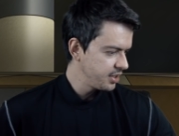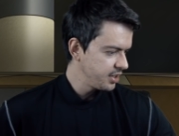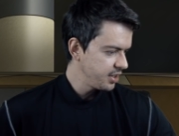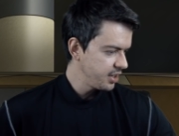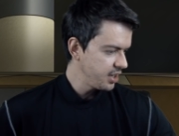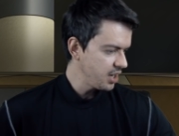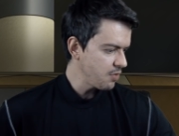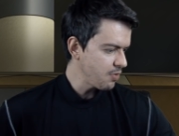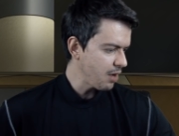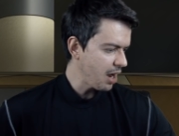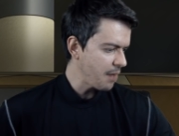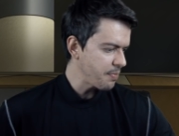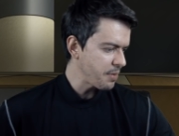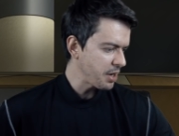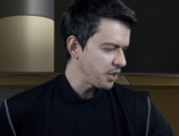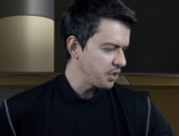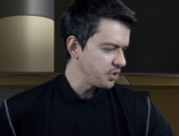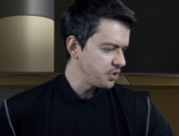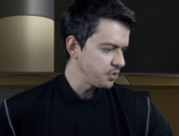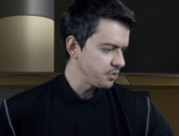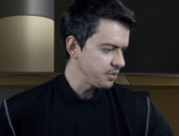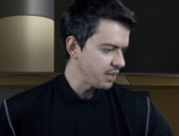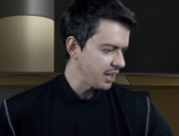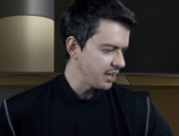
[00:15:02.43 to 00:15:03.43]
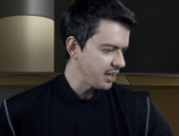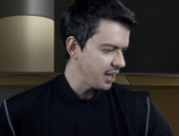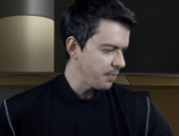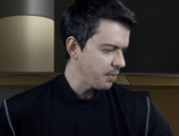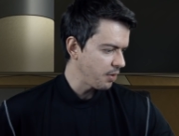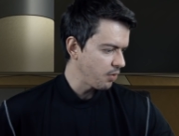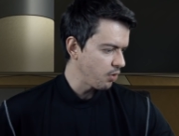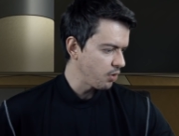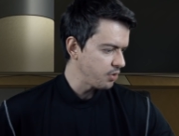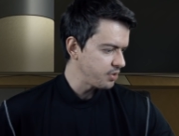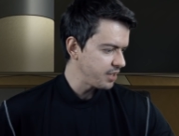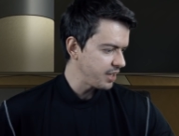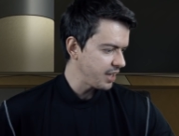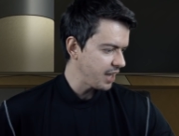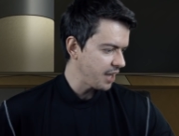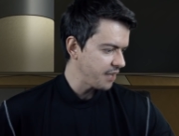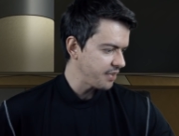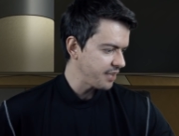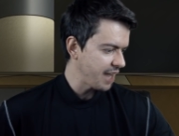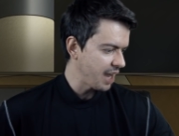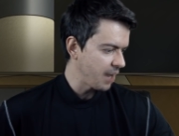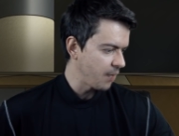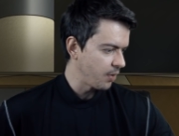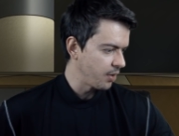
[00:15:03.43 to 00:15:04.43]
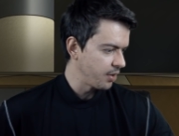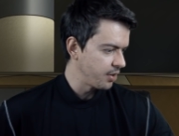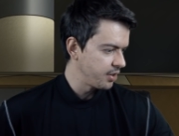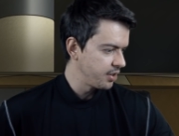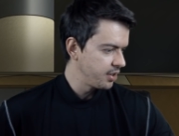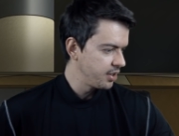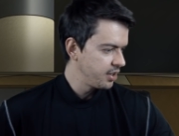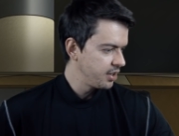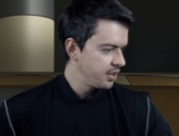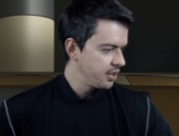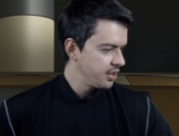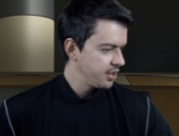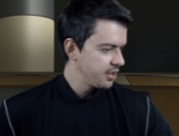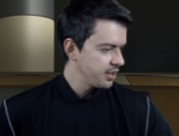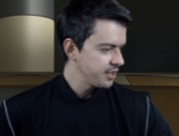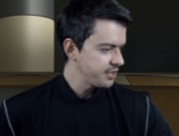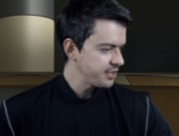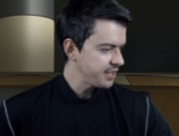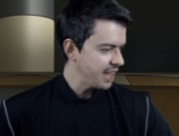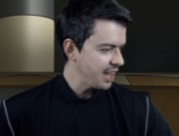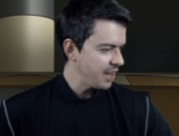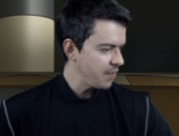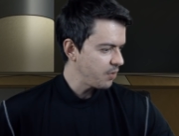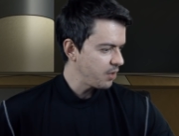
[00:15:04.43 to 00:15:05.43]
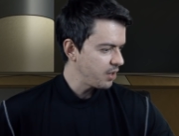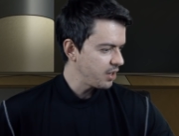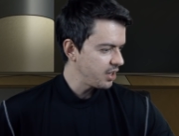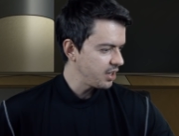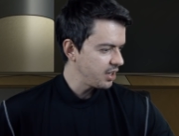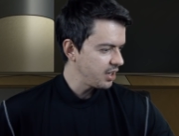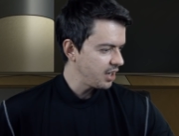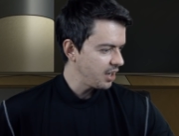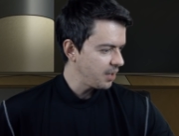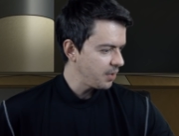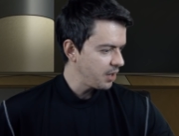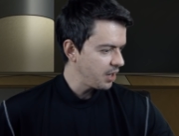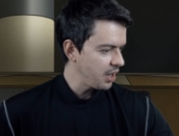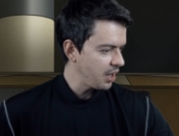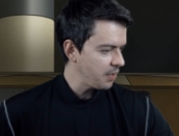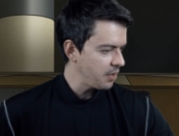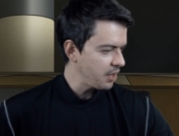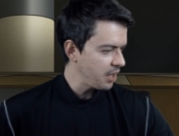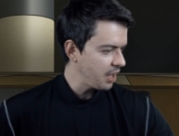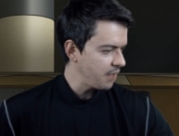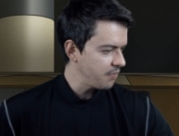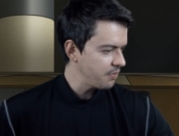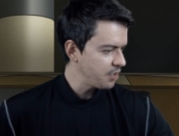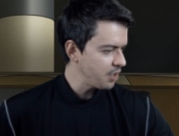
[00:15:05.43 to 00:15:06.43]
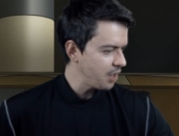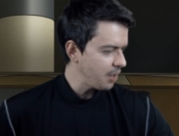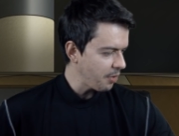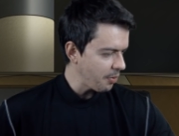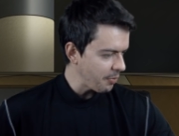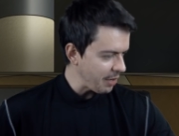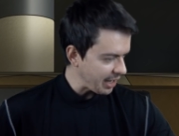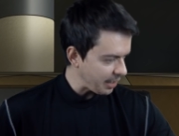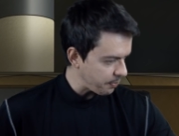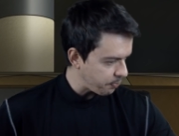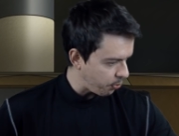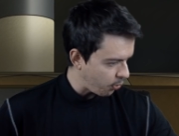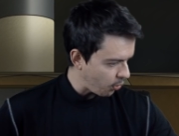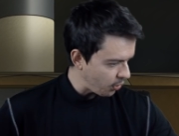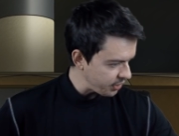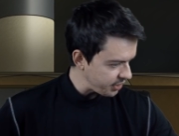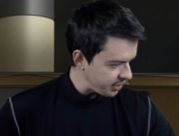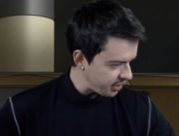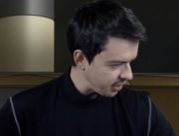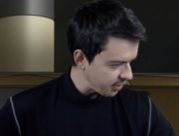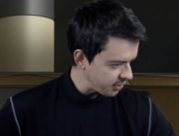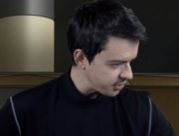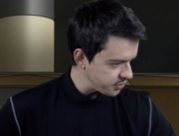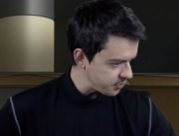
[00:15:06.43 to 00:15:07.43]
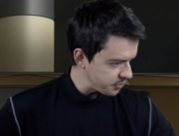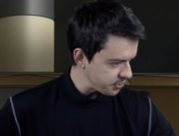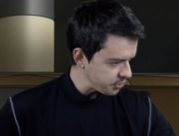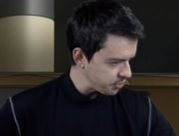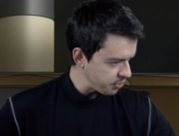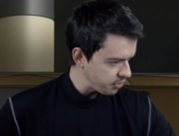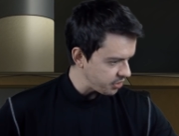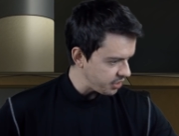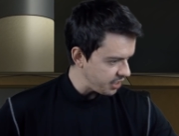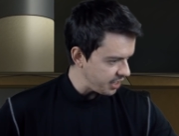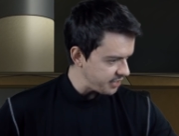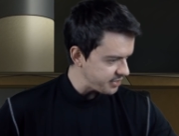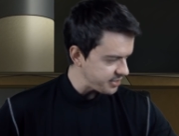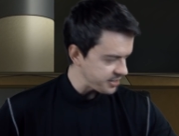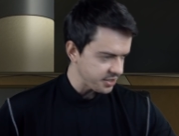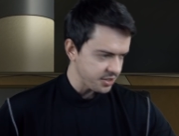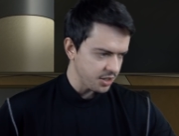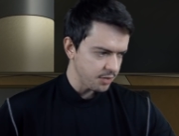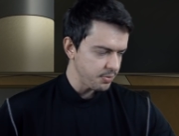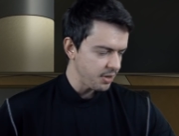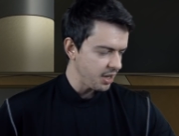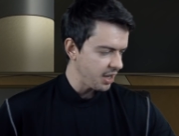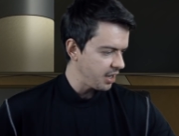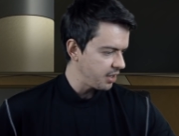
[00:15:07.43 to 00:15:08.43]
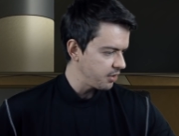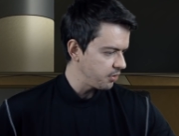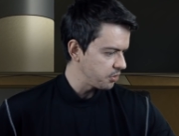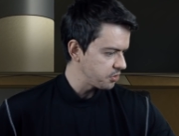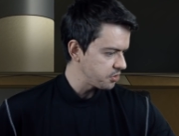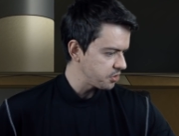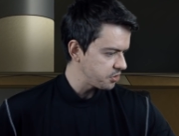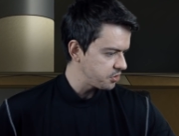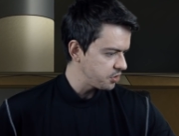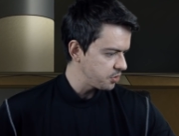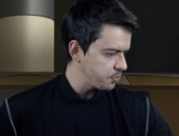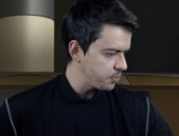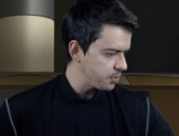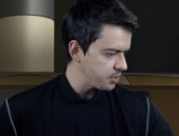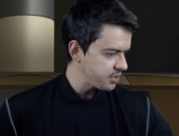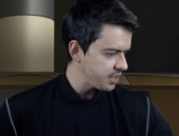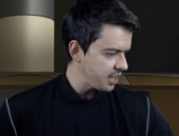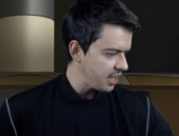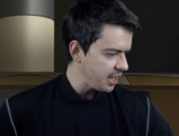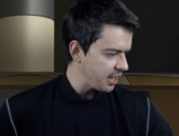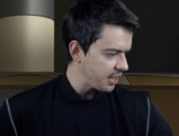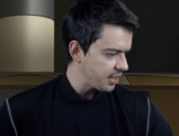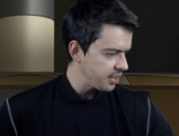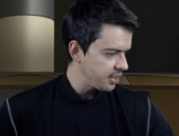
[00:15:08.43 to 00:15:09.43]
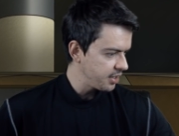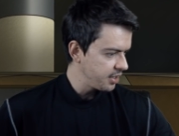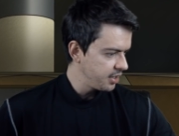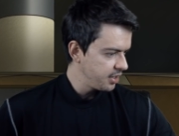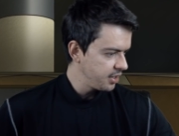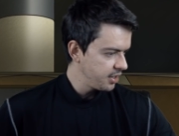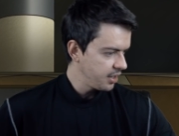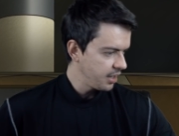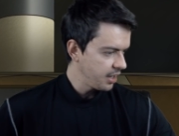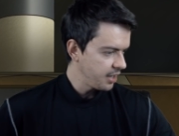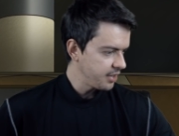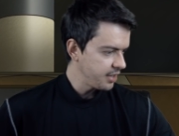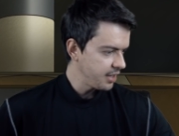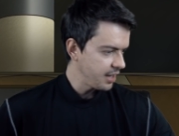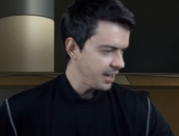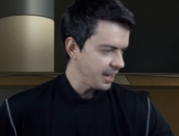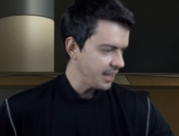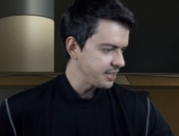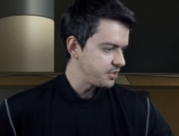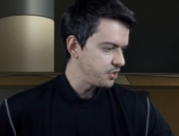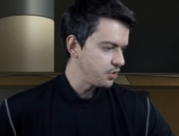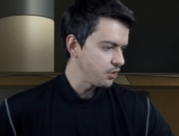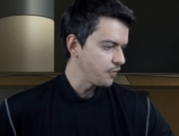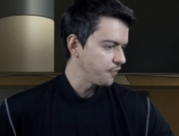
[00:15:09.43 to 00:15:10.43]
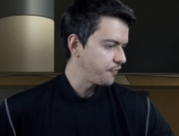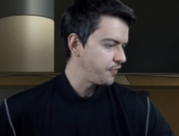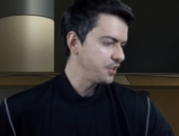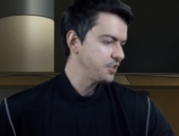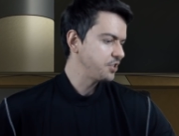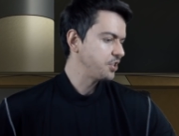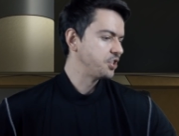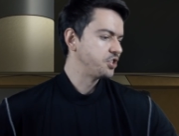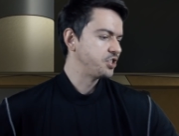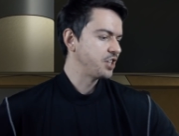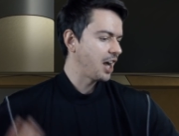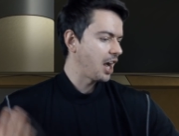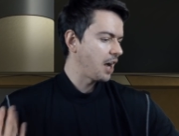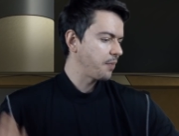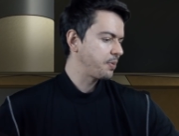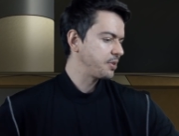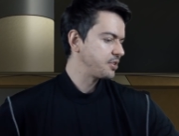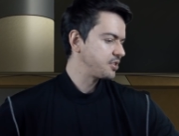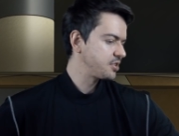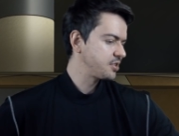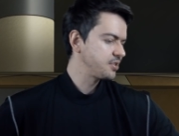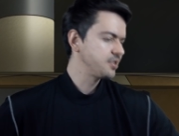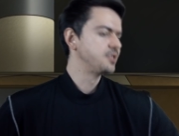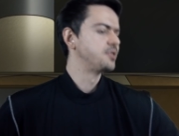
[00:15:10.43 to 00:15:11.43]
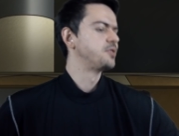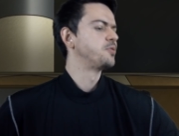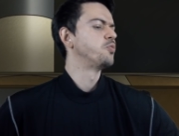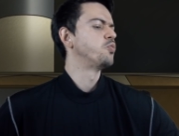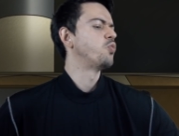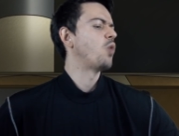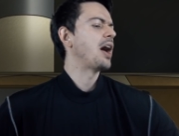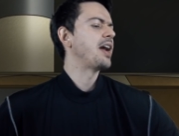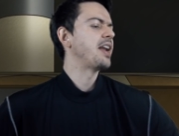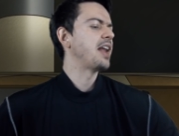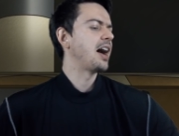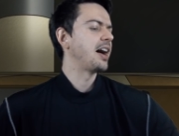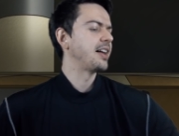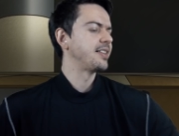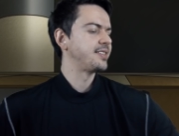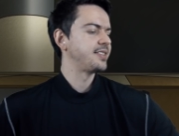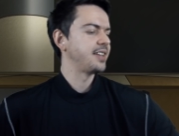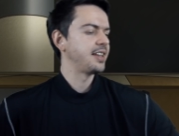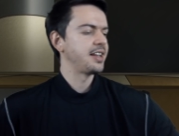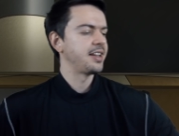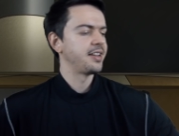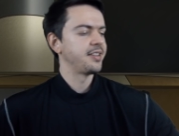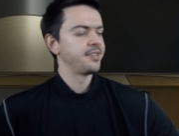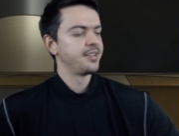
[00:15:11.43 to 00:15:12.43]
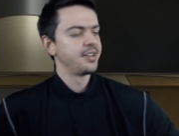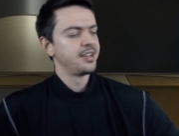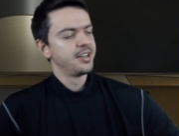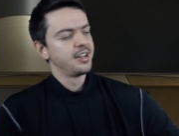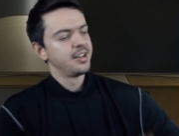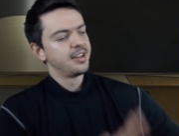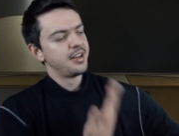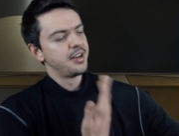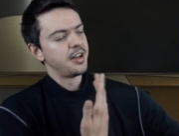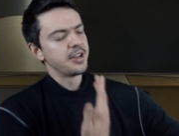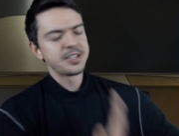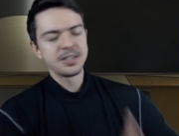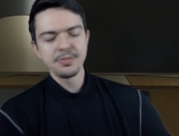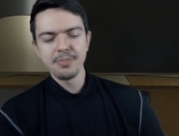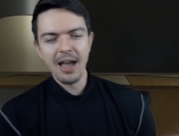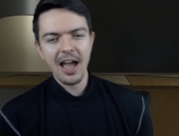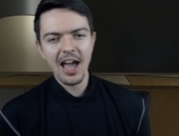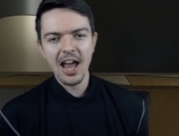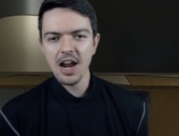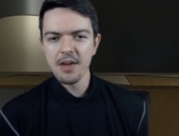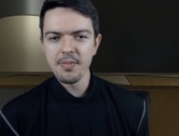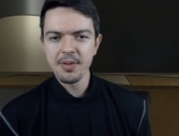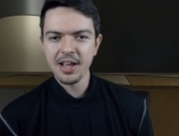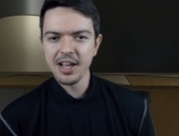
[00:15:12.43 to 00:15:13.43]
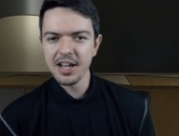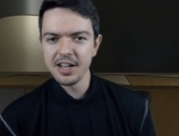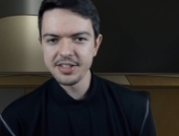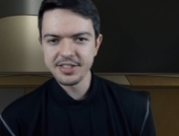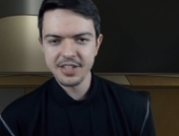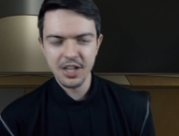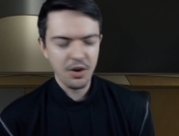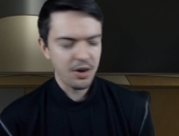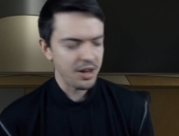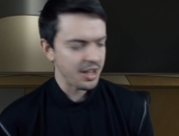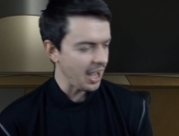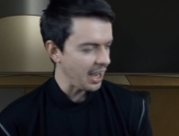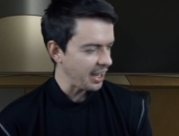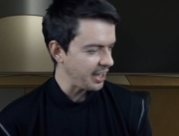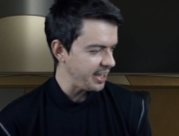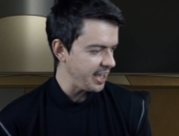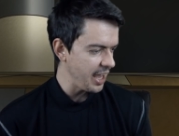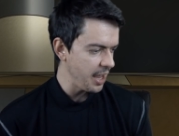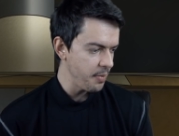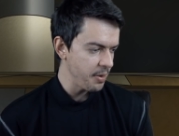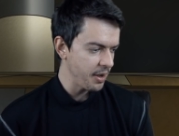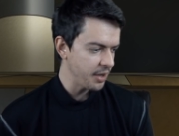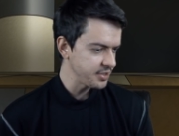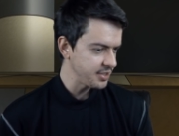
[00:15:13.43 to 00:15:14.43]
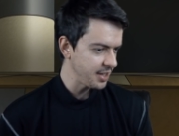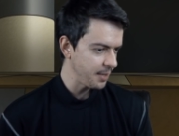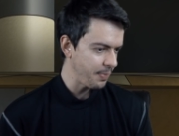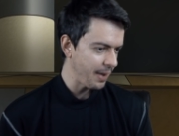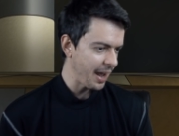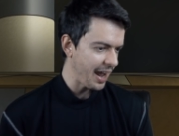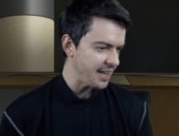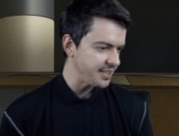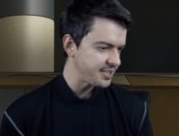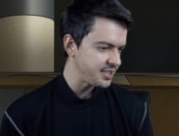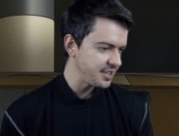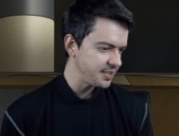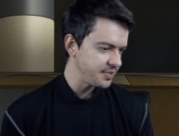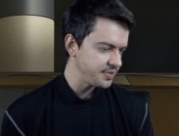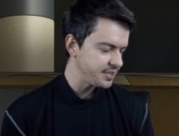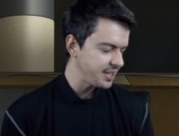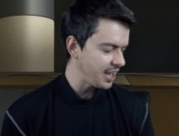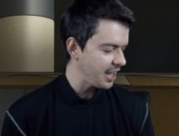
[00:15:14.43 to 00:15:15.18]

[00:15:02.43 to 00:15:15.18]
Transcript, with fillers: you know what? I'm not gonna do that. I'm gonna rotate out that one because I wanna I wanna I wanna I mean, I'm gonna make a point here. So we'll do this. That's gonna be a ultra super attack, and then I guess you can finish the job because why not? And then doesn't matter because they already got key because of the passives.